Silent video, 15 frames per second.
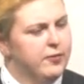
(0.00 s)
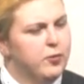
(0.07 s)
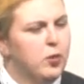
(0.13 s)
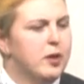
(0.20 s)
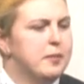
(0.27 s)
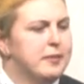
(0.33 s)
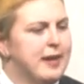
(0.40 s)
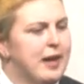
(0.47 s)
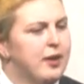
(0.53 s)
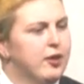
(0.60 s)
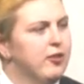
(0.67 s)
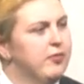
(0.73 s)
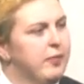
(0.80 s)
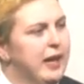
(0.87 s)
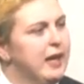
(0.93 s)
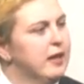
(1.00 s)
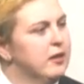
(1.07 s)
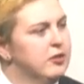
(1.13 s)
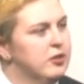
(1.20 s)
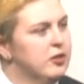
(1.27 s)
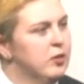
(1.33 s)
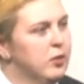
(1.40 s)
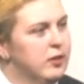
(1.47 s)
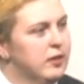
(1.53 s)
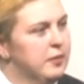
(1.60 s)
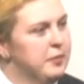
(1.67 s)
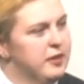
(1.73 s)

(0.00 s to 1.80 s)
formed how you've managed your